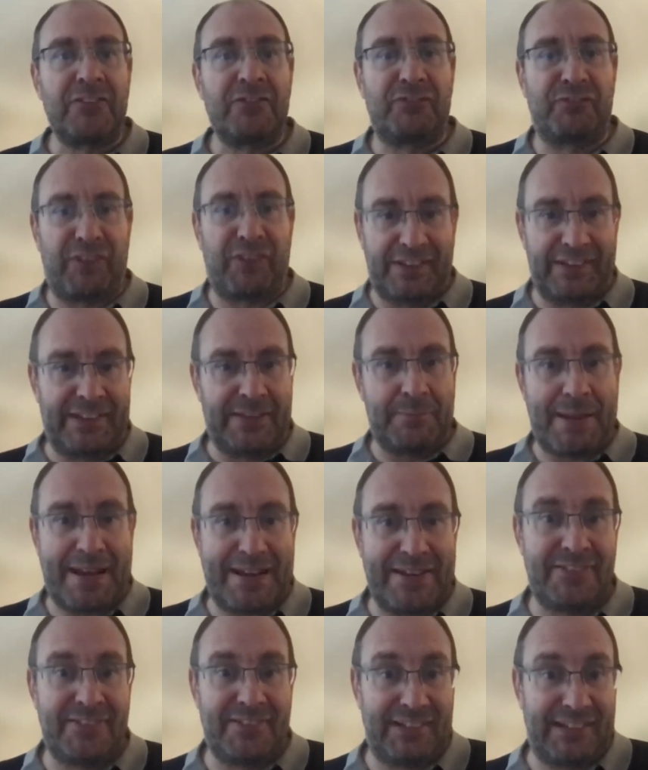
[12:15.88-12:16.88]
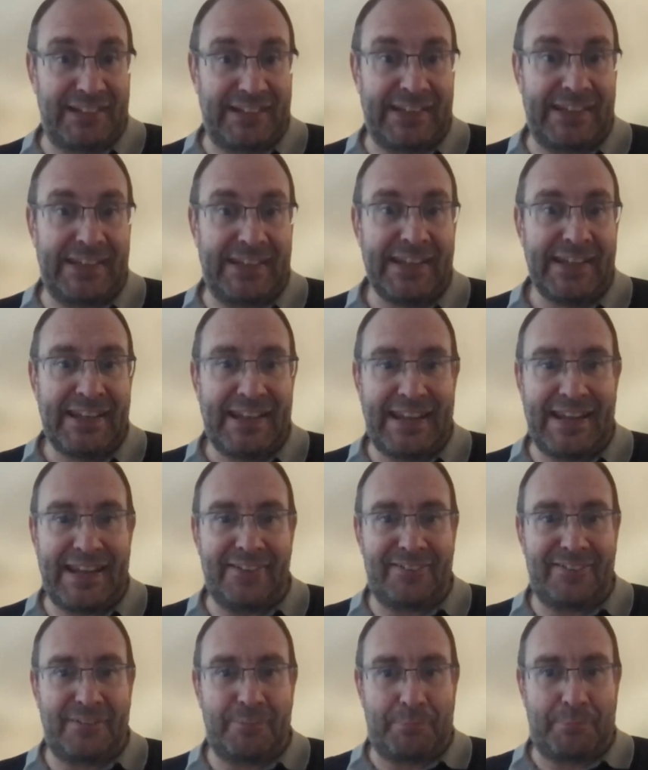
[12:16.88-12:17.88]
Fundamentally,
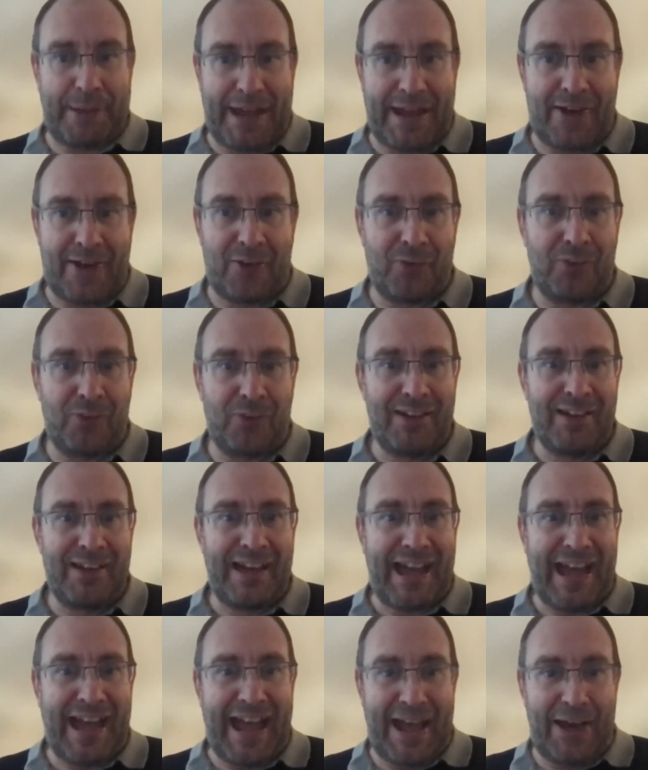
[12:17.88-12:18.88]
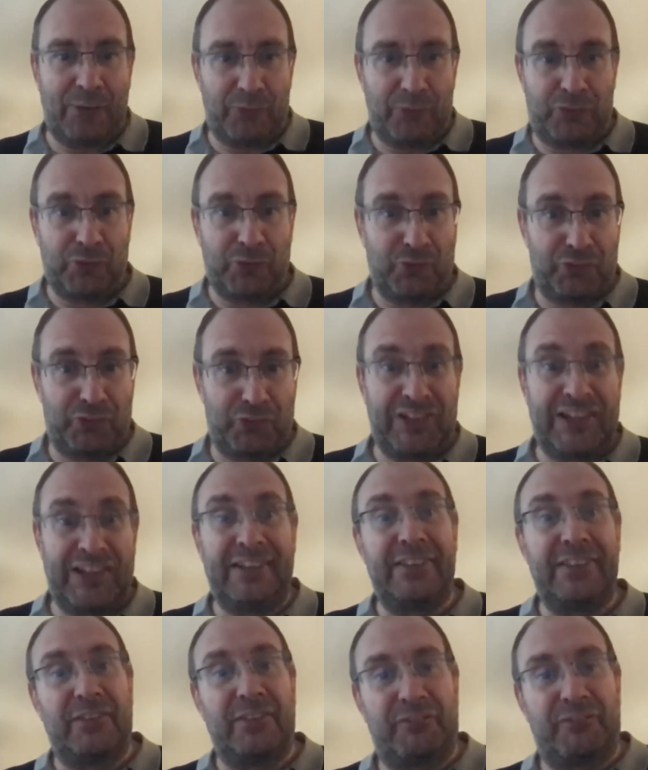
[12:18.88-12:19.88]
it's about
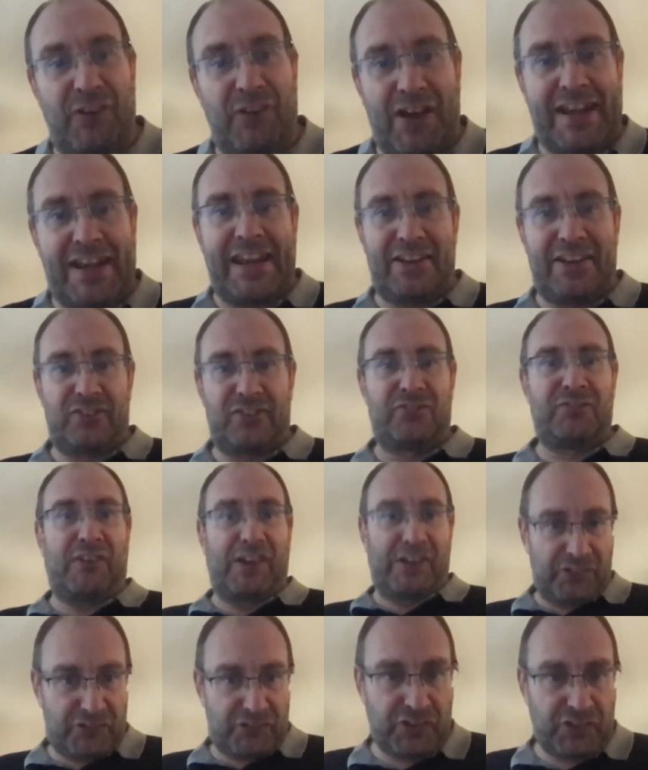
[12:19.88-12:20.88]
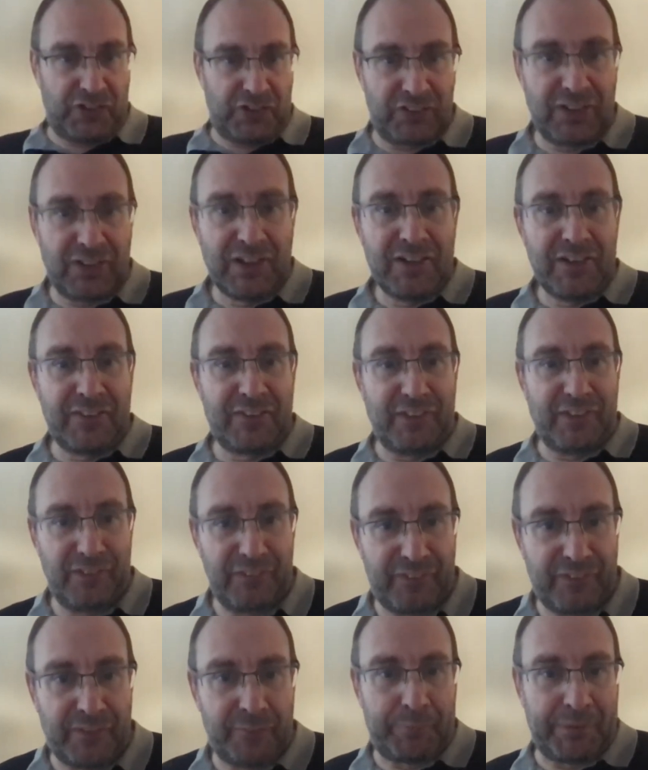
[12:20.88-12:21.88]
outsourcing the finance function
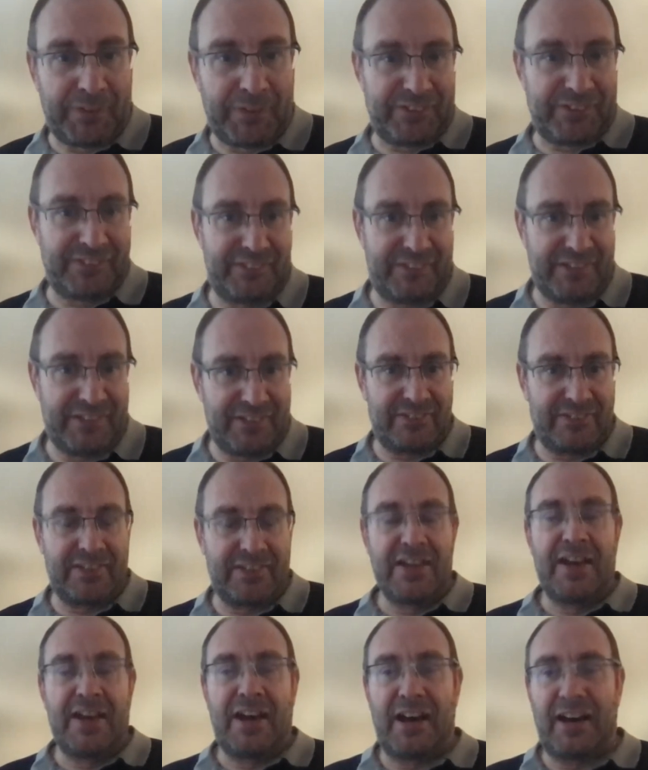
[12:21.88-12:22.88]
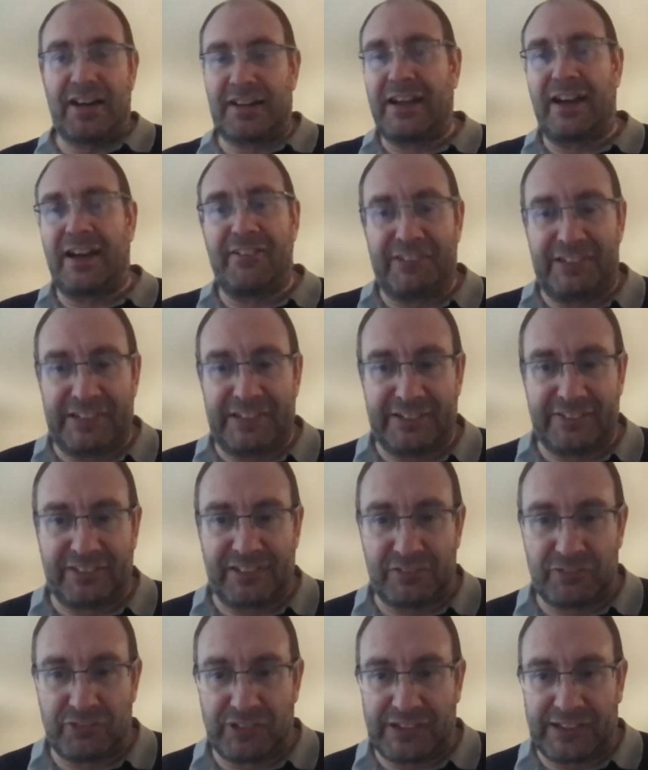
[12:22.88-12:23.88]
that businesses are currently
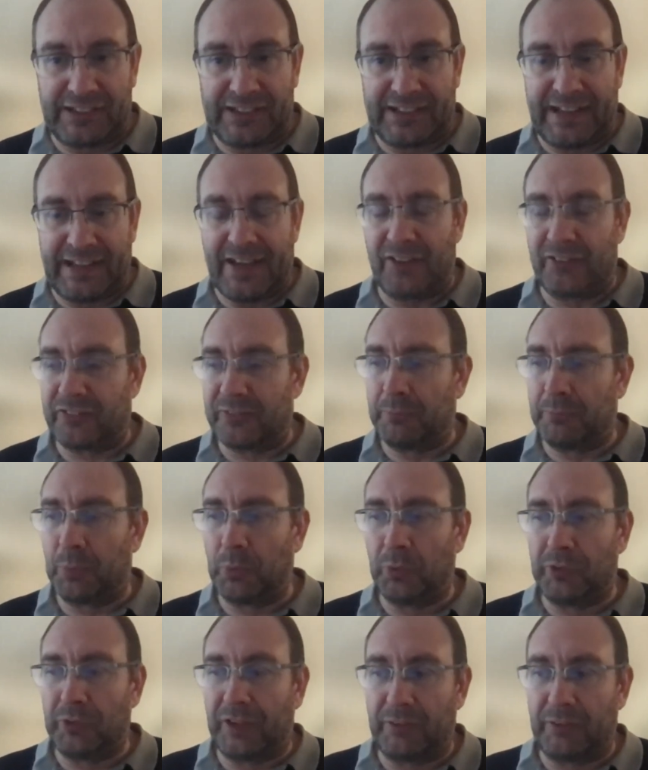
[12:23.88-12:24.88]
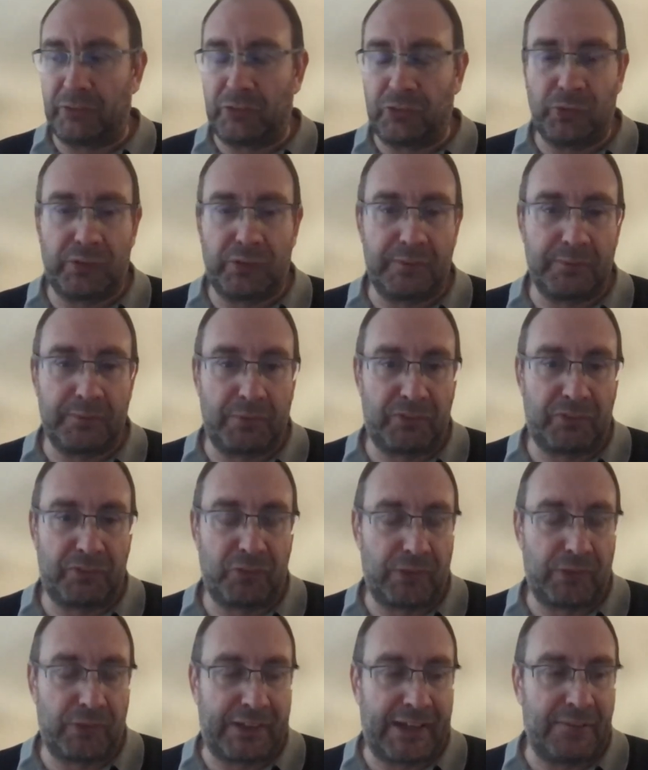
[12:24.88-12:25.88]
delivering in-house. And Paul and I were talking before
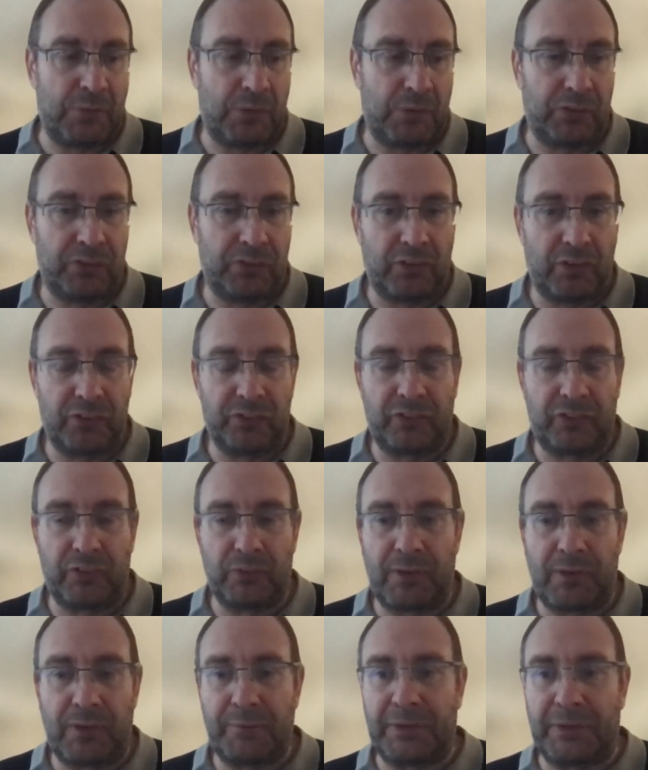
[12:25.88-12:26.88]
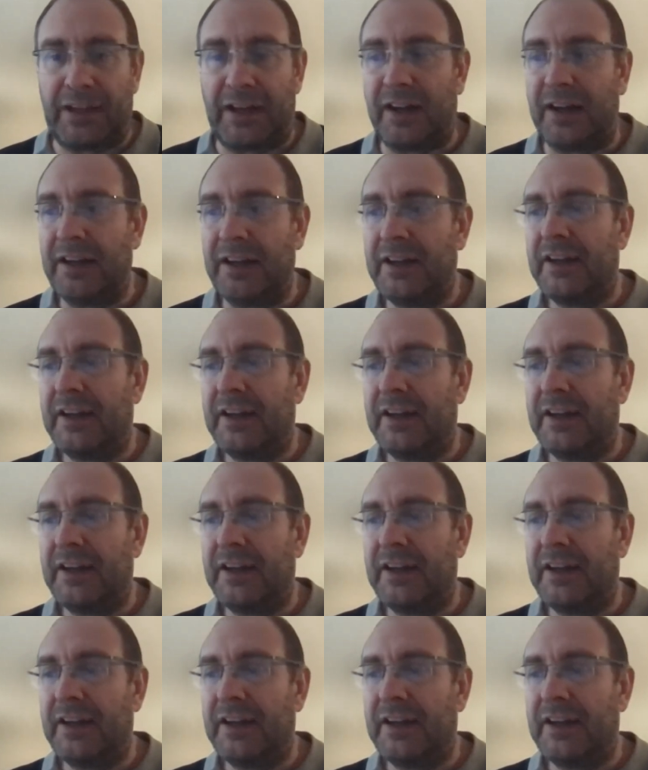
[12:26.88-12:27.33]
we came onto the webinar.